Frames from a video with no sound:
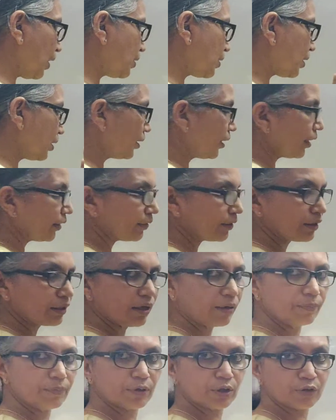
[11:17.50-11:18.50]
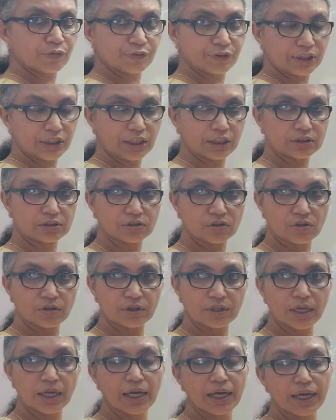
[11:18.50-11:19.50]
greater than the number of
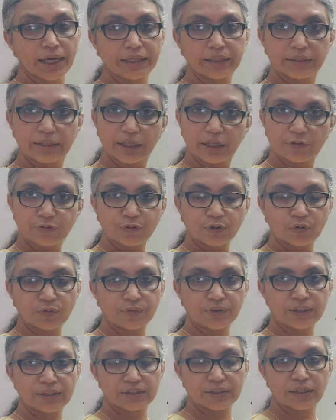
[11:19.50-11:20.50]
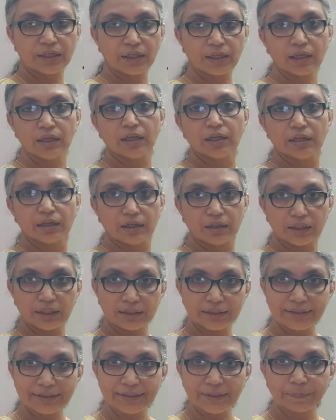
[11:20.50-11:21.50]
electron, and therefore we say
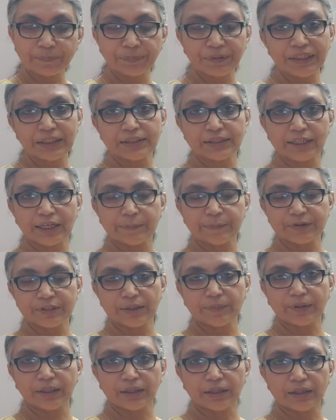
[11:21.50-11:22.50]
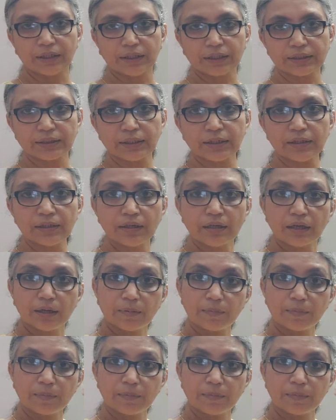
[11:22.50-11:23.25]
it is a p-type semiconductor,